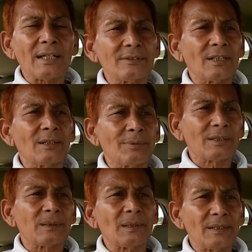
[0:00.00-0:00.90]
after
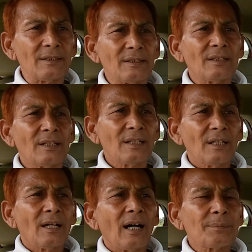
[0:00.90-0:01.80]
her
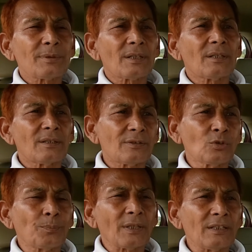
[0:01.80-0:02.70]
superannuation.